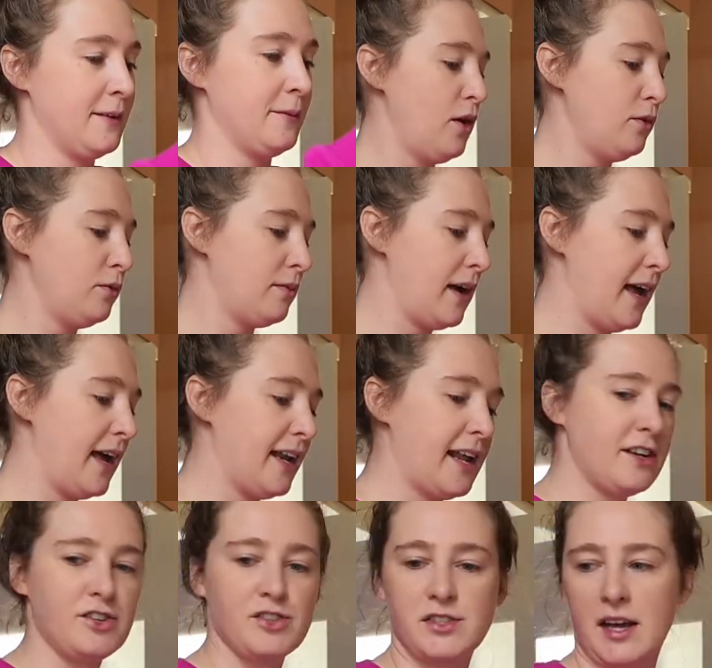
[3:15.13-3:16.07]
Oh, and
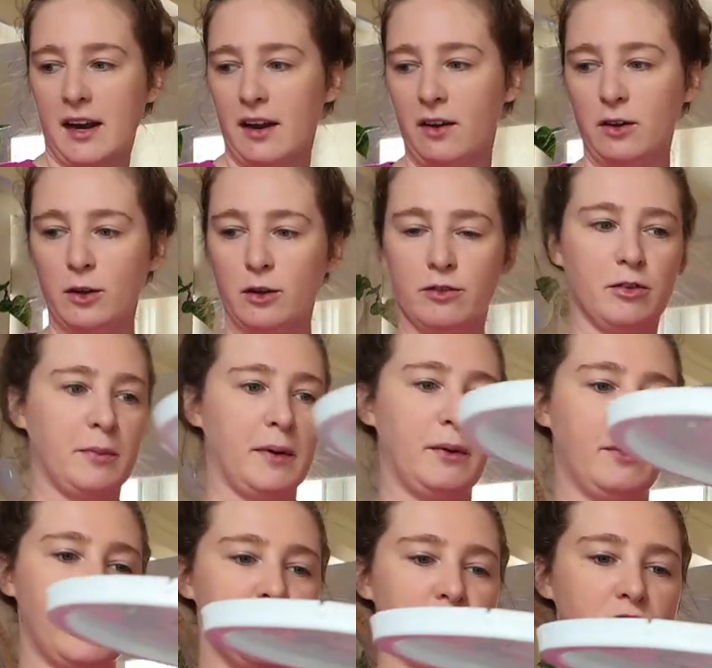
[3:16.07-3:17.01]
I just got it all over my
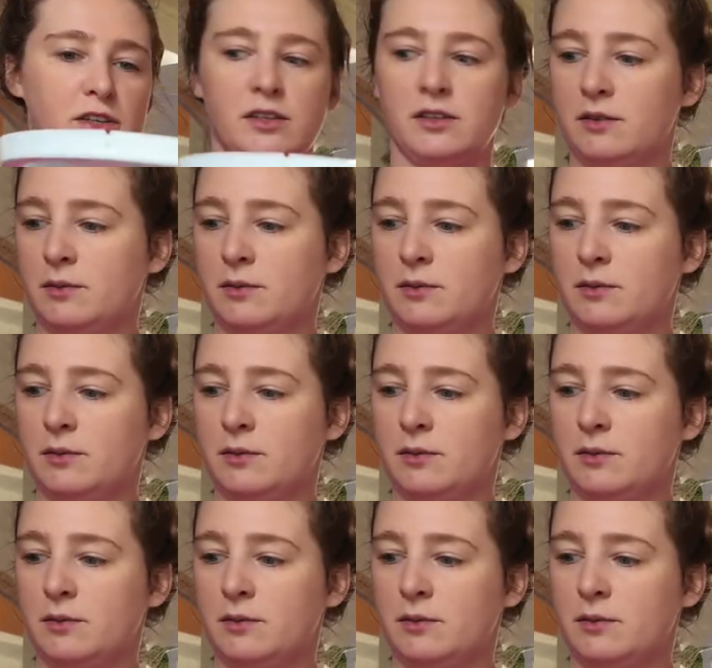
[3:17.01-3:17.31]
washer.